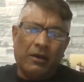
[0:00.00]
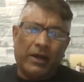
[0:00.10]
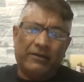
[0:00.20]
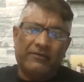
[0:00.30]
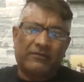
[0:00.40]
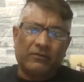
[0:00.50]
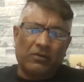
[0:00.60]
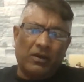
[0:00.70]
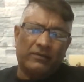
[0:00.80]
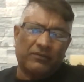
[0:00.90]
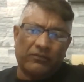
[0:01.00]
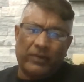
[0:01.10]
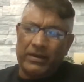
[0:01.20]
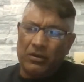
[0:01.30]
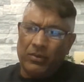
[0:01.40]
Guys, as of
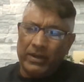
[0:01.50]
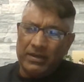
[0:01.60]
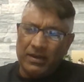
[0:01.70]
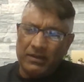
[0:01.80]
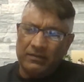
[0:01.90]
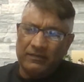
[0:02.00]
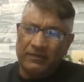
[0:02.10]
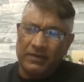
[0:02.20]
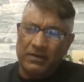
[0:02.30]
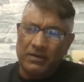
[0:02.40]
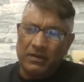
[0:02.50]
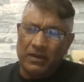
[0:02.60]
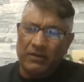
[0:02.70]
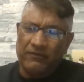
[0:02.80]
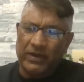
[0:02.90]
right now, I can't see
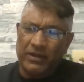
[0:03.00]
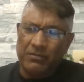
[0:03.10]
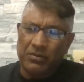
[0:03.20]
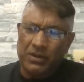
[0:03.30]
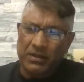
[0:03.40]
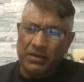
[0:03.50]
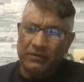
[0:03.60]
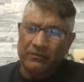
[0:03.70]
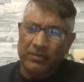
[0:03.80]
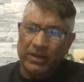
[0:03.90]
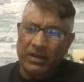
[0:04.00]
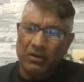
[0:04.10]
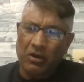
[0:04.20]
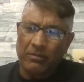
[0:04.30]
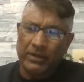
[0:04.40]
if anybody is making
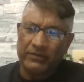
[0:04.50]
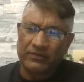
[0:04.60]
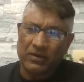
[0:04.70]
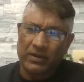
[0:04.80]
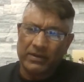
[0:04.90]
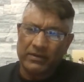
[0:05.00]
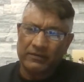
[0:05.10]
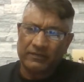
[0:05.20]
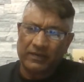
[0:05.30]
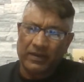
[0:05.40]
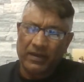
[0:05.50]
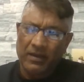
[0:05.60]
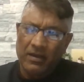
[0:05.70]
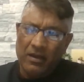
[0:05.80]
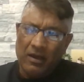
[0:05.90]
comments on this thing.
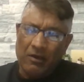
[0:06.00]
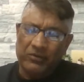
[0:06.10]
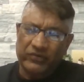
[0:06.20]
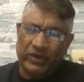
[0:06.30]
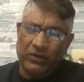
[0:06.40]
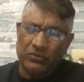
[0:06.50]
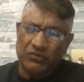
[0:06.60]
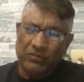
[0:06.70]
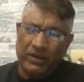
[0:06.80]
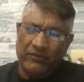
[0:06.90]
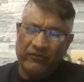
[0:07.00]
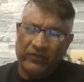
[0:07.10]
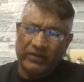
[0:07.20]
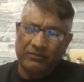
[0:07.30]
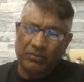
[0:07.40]
I'm gonna try to go to my
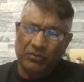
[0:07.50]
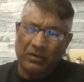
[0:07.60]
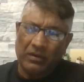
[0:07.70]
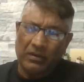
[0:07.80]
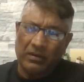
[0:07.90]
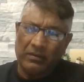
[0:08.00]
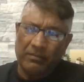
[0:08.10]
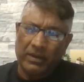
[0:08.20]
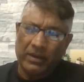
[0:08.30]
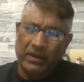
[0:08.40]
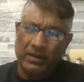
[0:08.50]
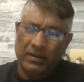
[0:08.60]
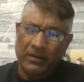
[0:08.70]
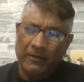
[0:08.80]
Facebook on my